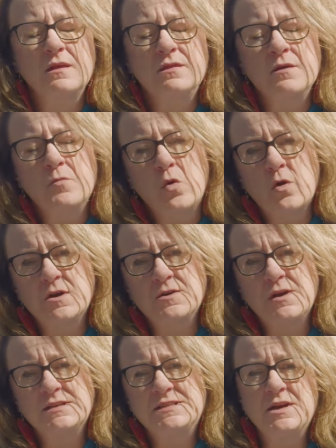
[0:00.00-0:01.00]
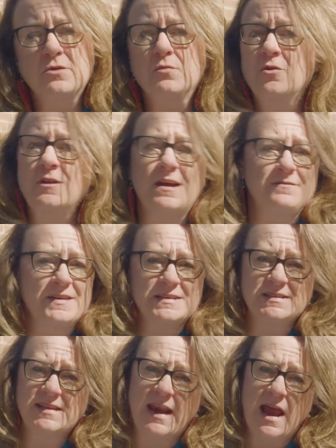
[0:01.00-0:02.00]
The more terrible
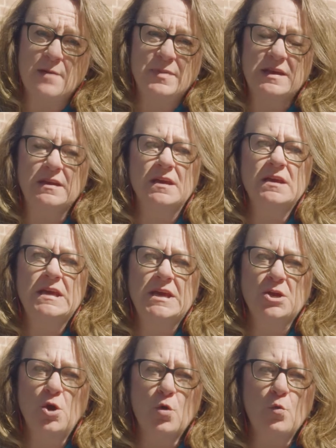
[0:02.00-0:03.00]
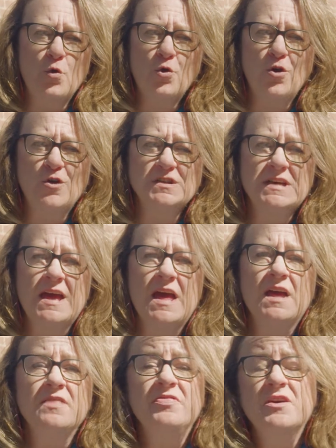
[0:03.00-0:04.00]
events that happen in our world,
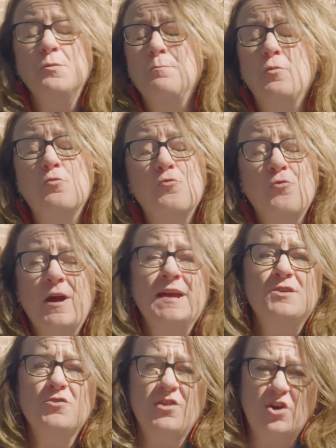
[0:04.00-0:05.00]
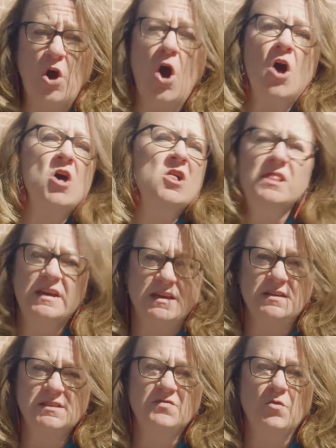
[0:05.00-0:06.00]
the greater the call
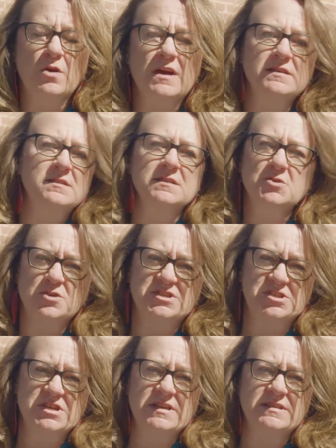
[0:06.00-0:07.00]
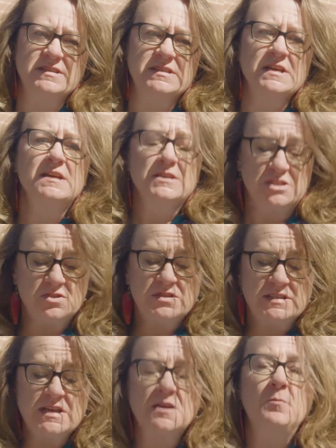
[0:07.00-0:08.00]
is for us as Christians to
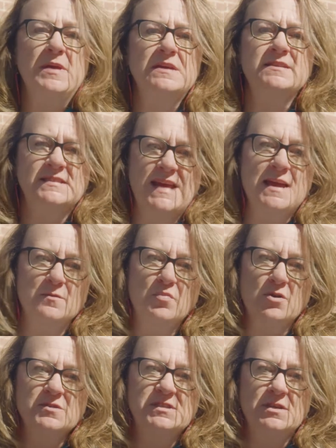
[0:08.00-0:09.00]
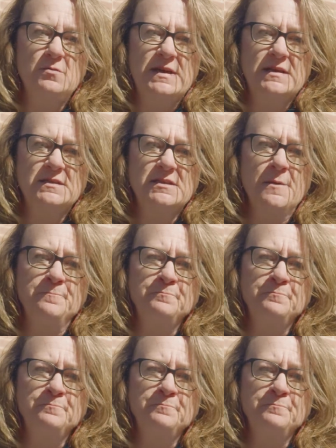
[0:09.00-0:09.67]
seek peace and pursue it.